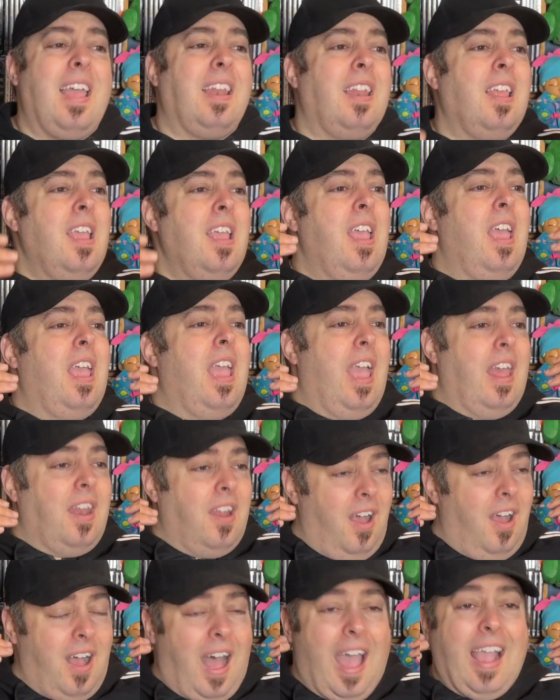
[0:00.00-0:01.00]
And, and
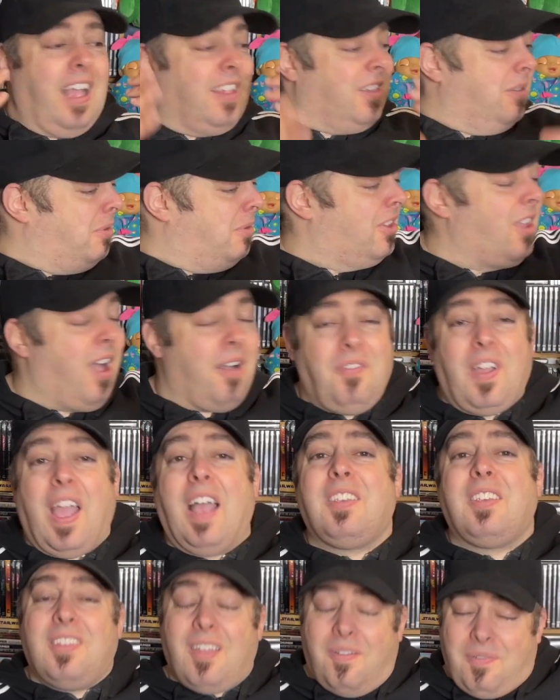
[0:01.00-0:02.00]
uh, I got some stuff, I
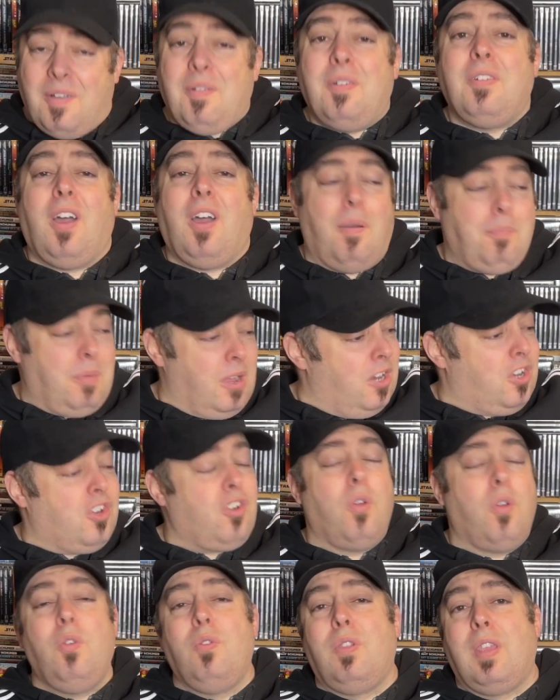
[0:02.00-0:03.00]
got stuff I'm gonna, I'm gonna
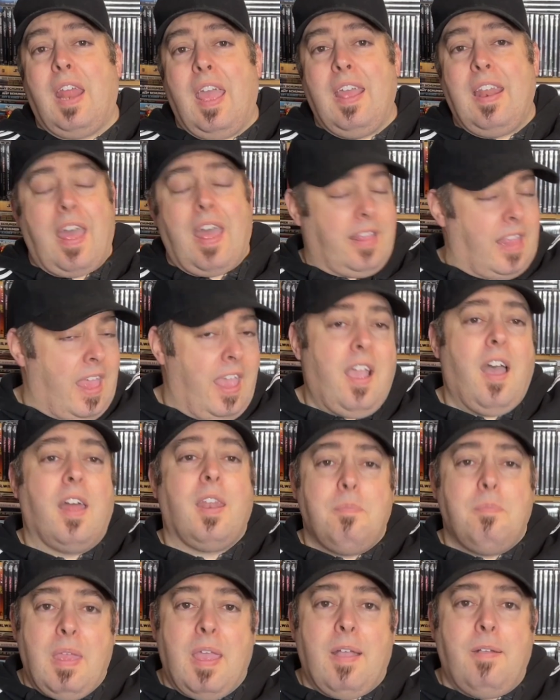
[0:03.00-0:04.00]
show you today that, that I got in
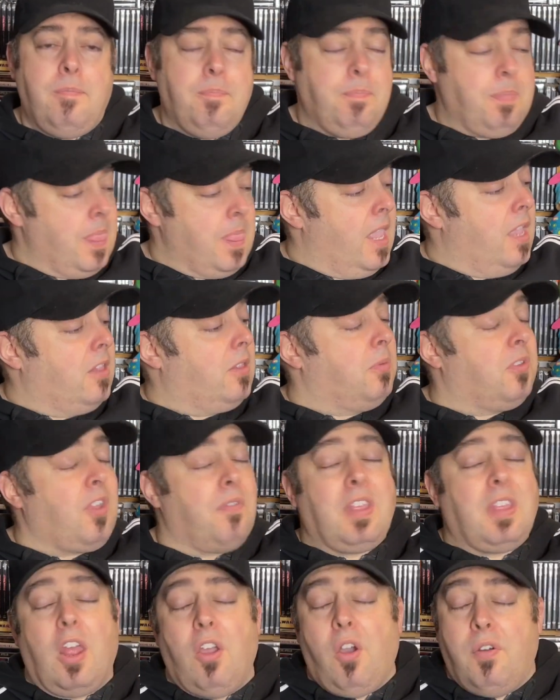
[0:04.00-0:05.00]
the mail some
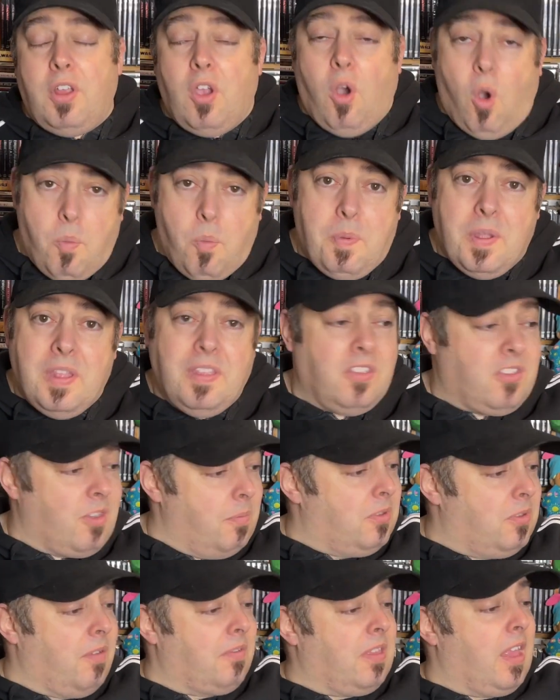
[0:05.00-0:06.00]
stuff that I already opened and some
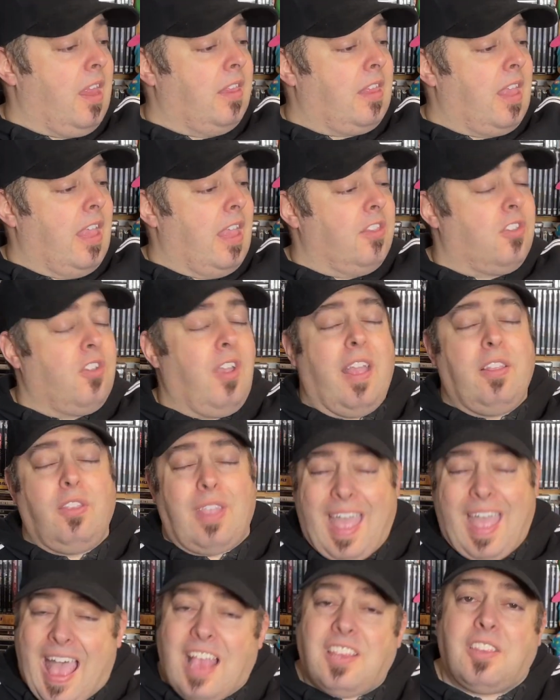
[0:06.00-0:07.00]
stuff that that is
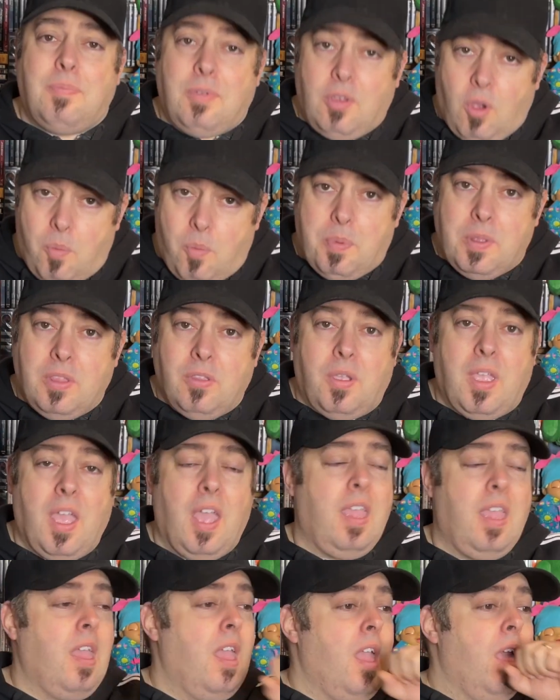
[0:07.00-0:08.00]
that has to be opened. Okay,